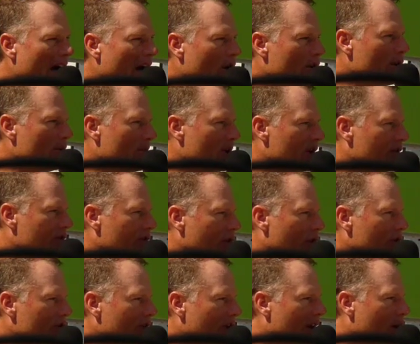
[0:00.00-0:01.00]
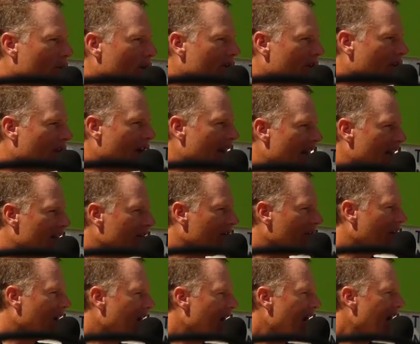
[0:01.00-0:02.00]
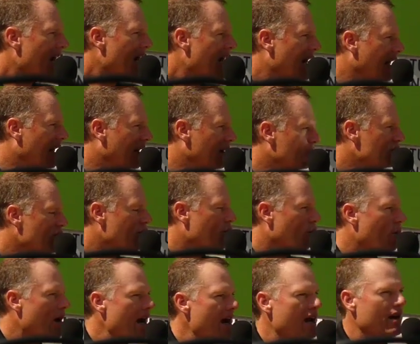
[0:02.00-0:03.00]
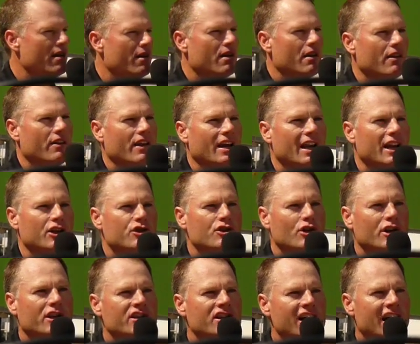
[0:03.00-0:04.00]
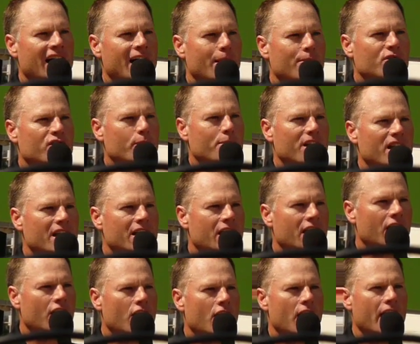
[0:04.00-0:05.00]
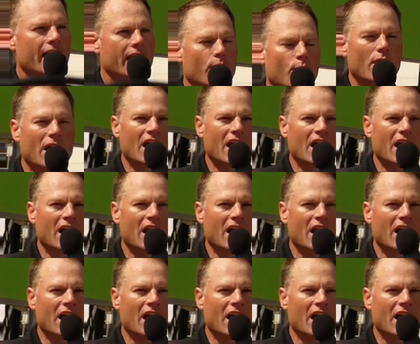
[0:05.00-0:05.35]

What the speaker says: proud to be associated with Lance. And it's great that he took time to be here